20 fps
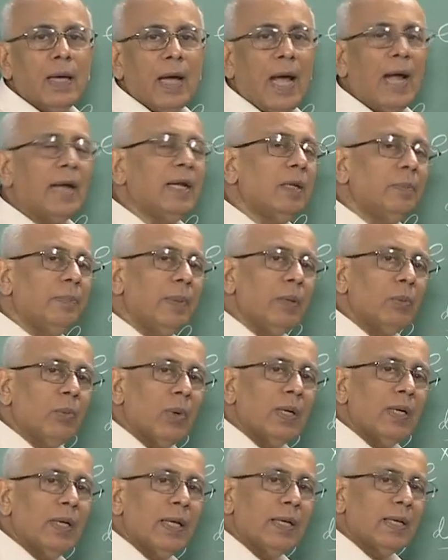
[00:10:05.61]
Had it been
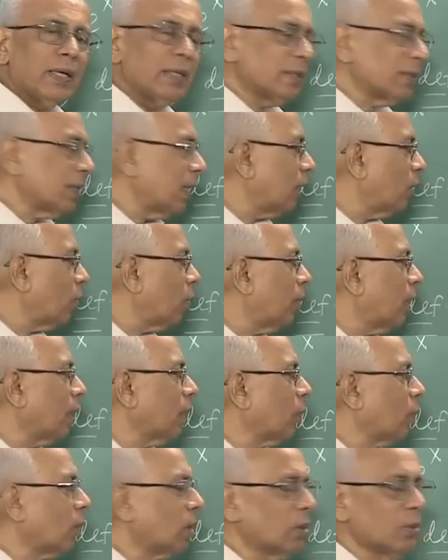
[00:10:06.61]
1, like I said, no
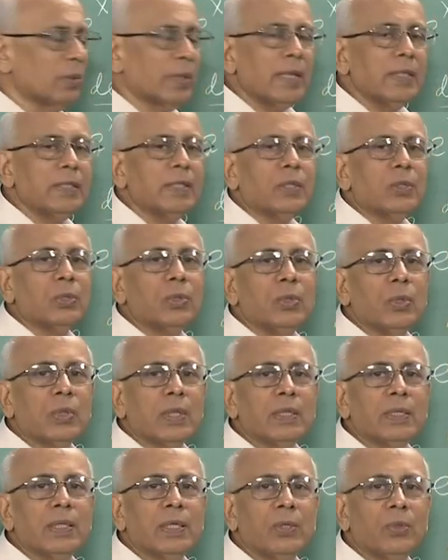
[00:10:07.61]
matter what you raise it to, you
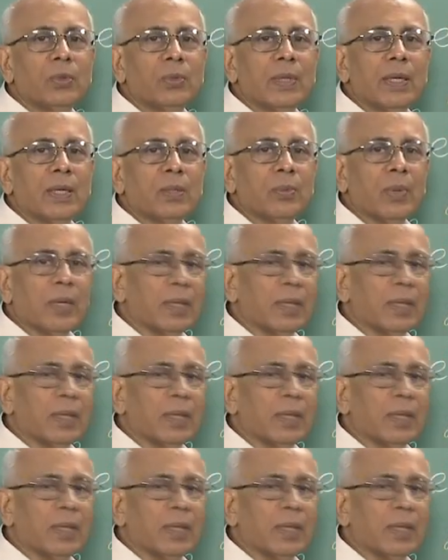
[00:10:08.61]
continue to get